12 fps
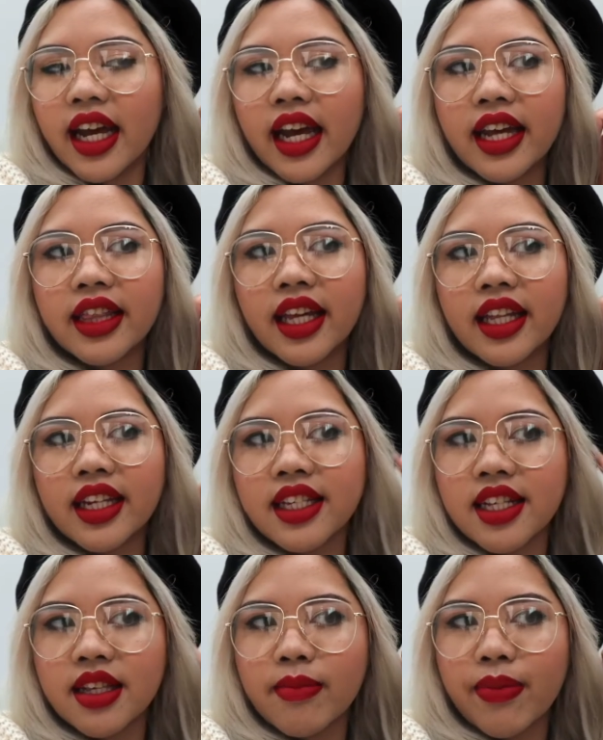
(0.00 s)
And then because
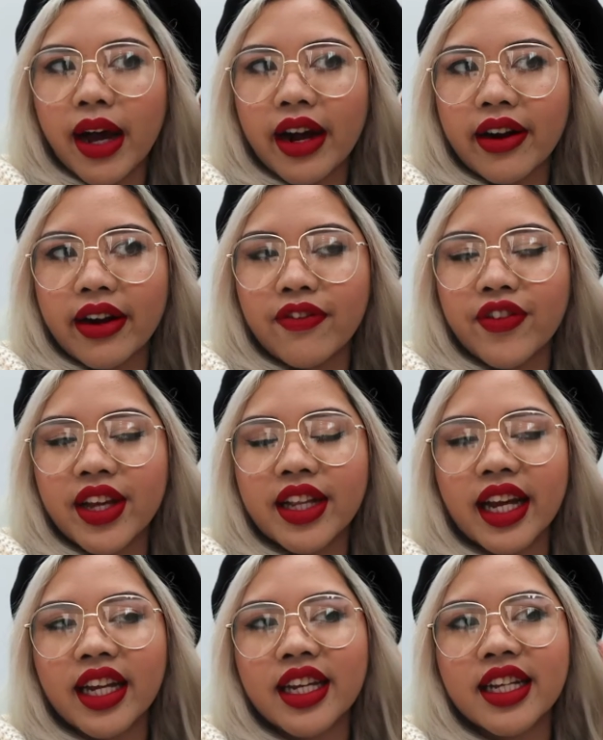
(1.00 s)
it's a bar, I feel like